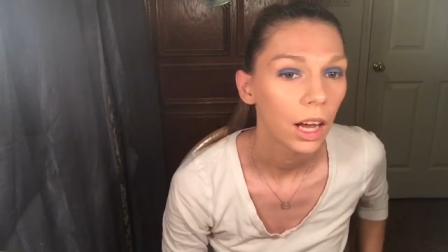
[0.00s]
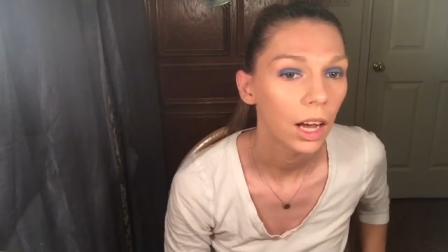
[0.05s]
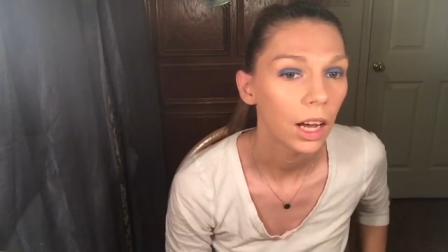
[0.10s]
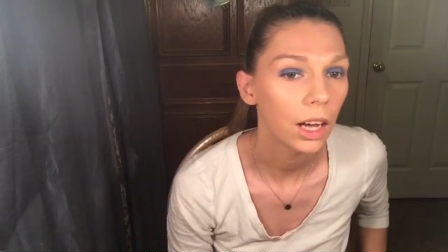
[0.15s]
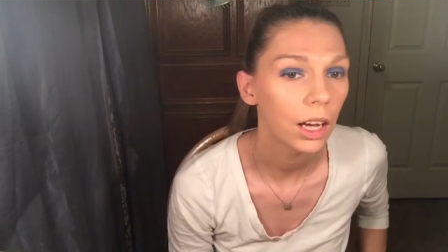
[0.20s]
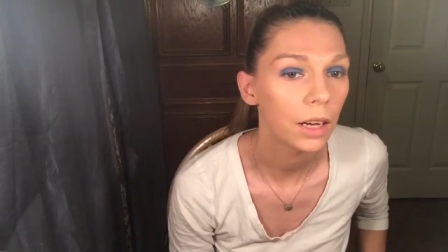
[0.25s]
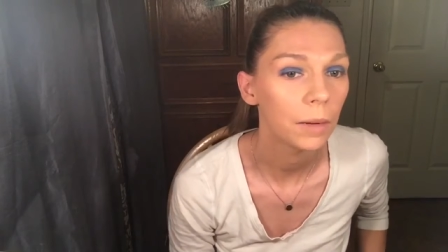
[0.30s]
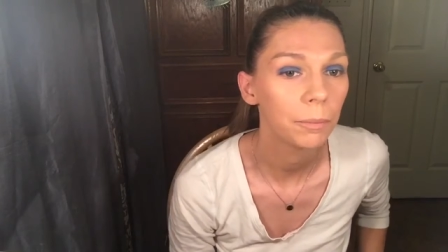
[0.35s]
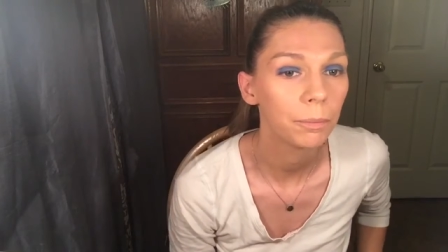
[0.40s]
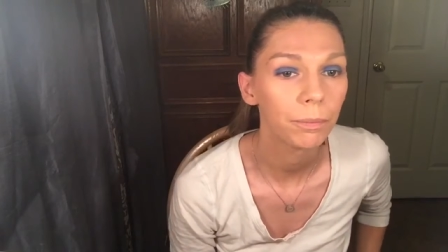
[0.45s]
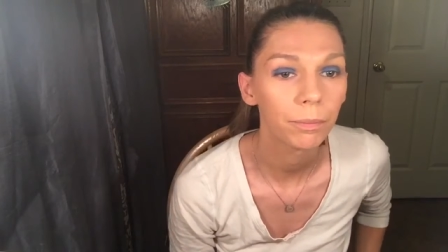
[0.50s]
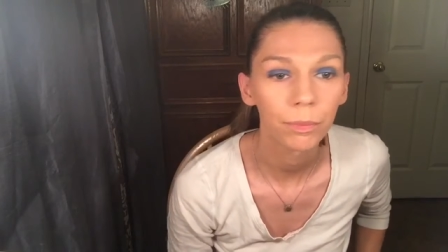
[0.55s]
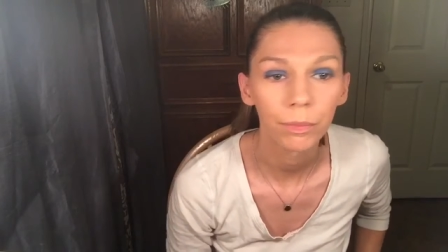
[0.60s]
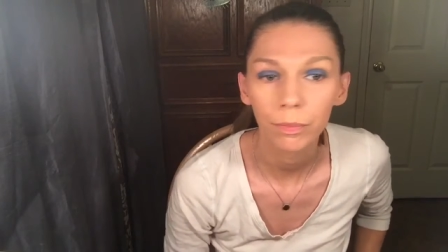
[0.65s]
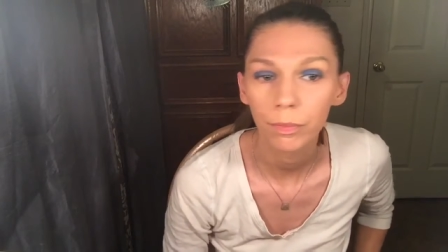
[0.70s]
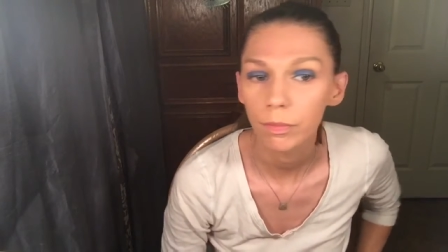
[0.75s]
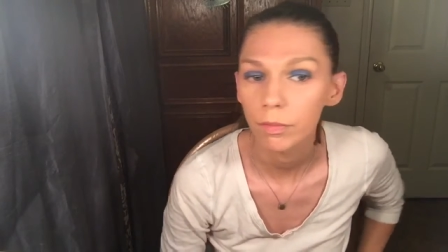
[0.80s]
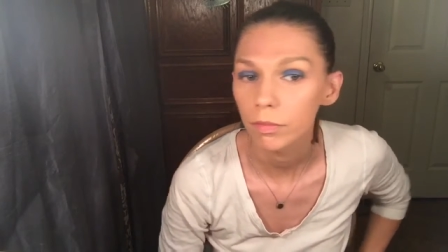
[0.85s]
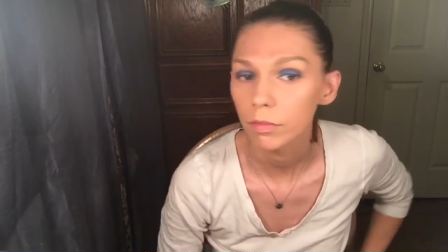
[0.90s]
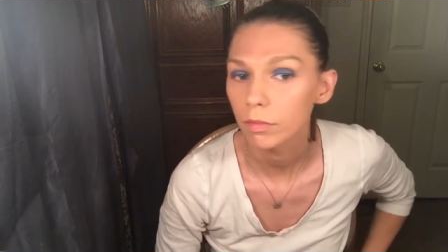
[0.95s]
Um,
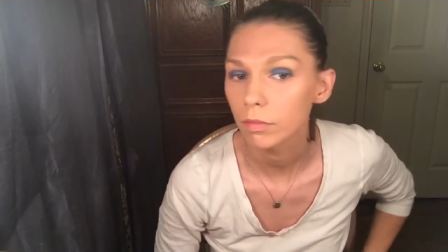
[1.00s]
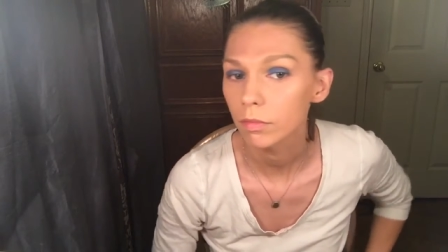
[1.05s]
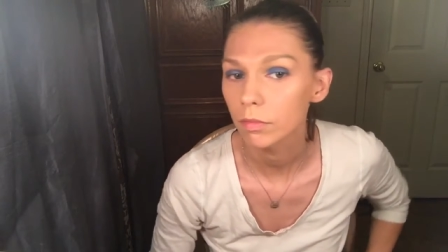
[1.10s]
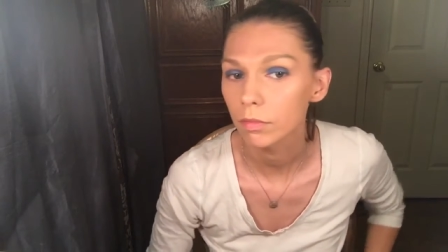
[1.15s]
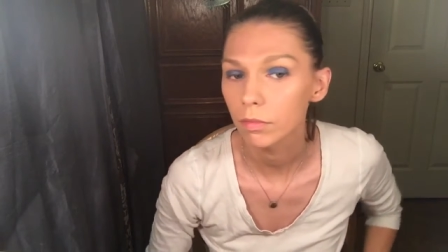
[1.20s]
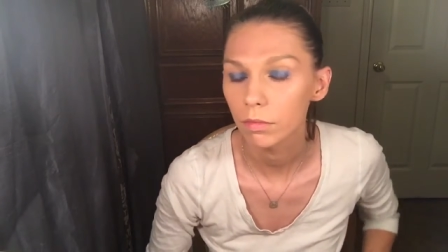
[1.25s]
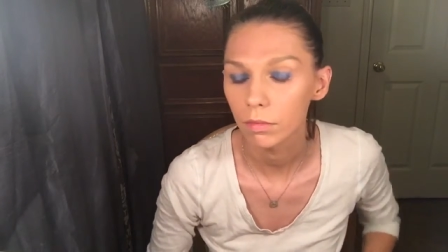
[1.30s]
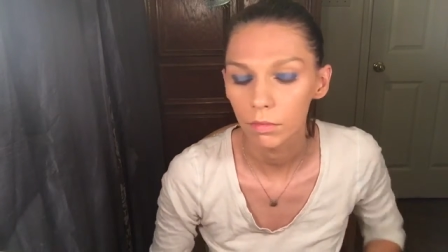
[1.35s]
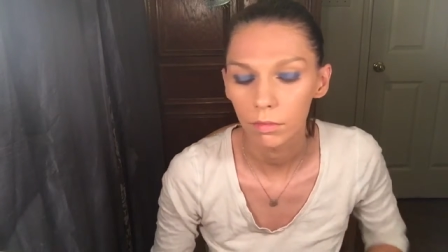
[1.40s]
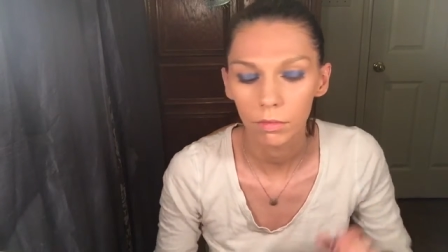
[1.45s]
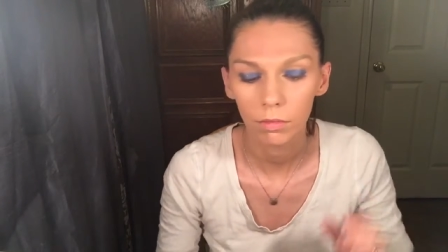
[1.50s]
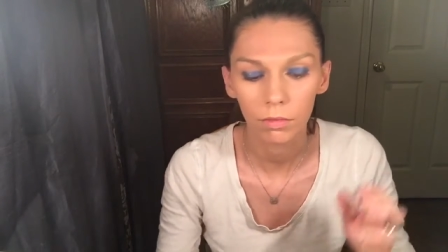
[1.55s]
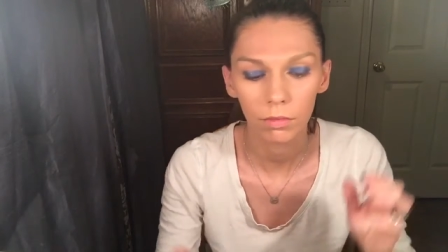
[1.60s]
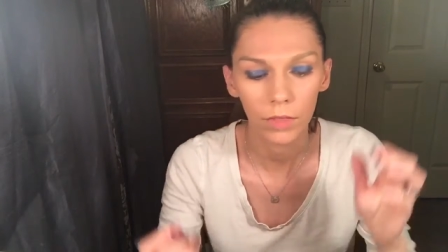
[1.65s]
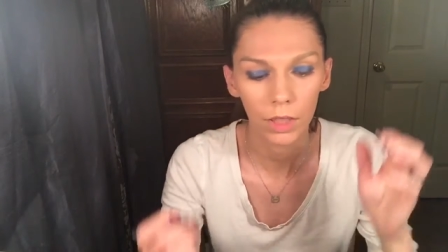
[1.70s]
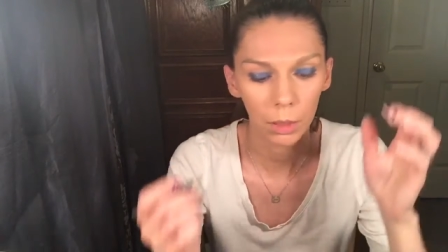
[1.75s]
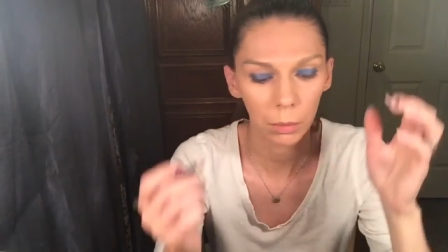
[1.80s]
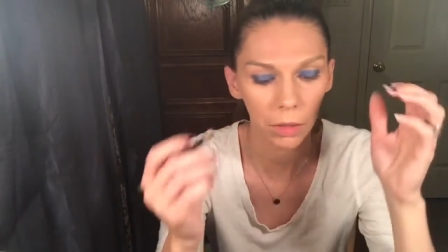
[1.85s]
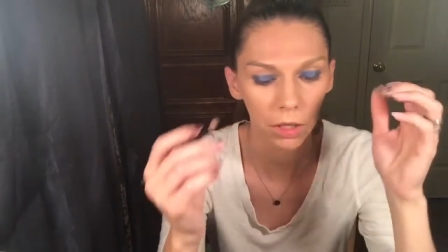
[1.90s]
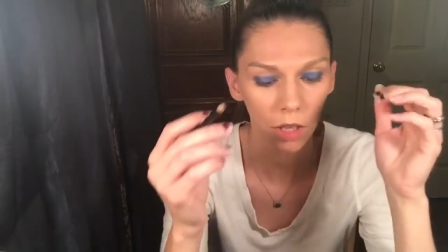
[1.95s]

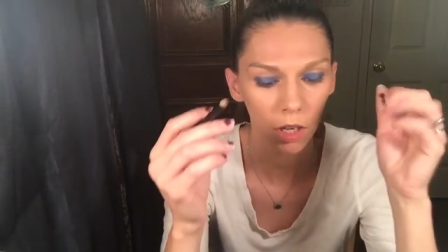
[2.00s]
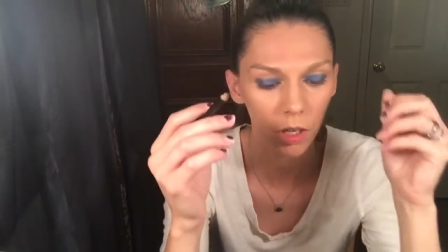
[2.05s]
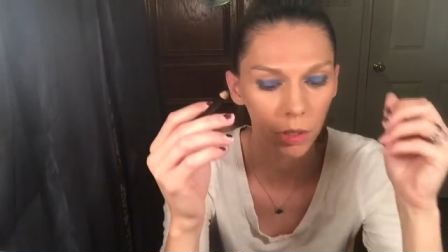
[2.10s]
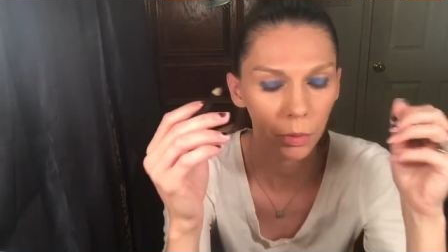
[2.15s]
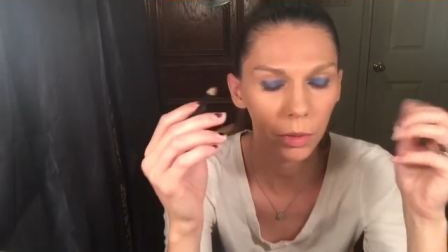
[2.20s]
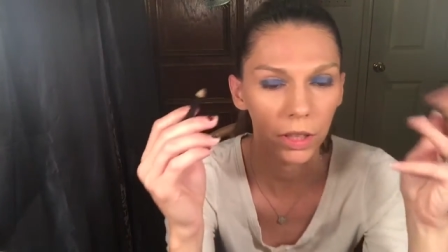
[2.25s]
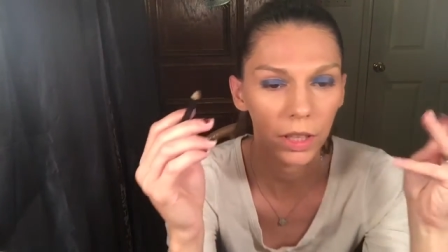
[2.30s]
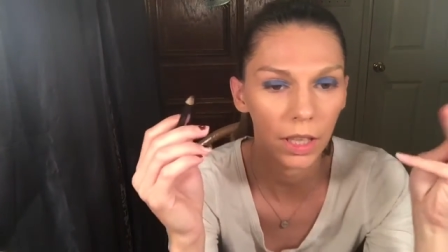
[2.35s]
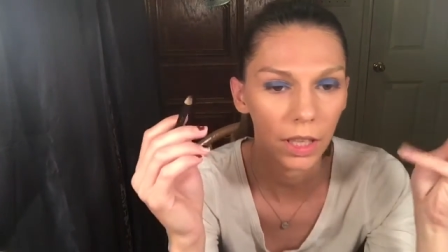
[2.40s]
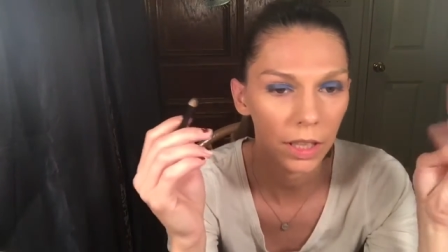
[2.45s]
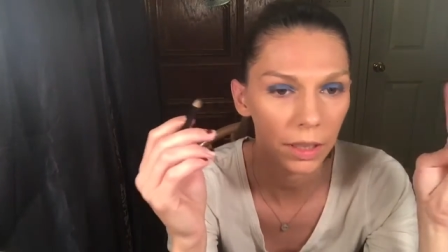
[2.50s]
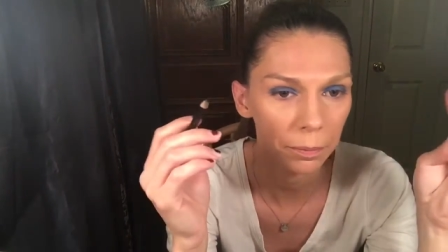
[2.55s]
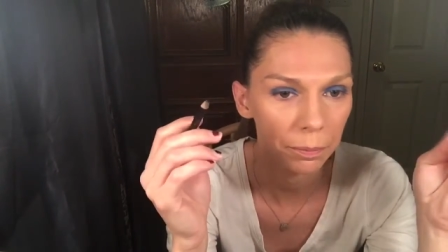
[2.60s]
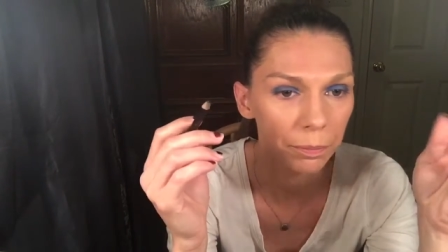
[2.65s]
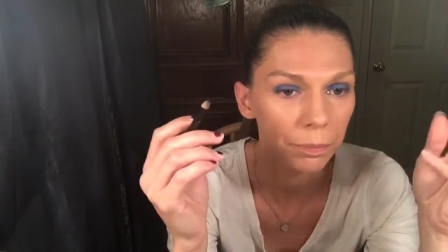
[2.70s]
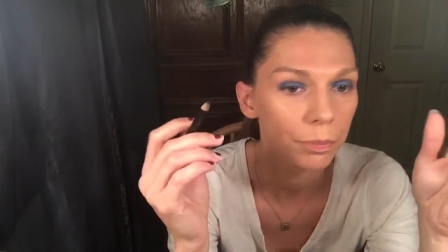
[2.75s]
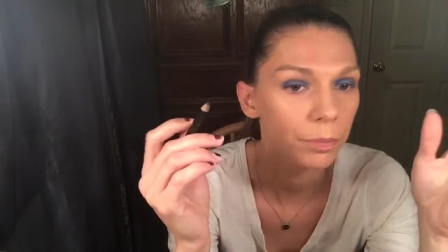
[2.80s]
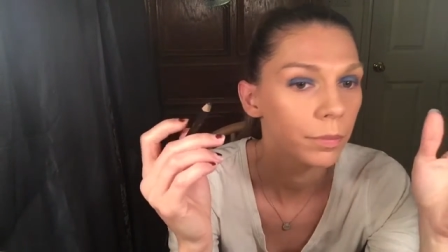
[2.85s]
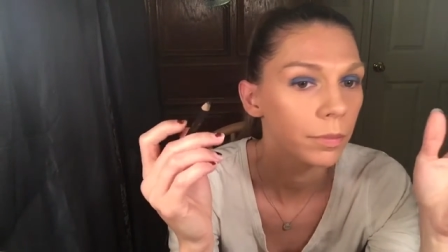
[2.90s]
so I'm gonna go in with that.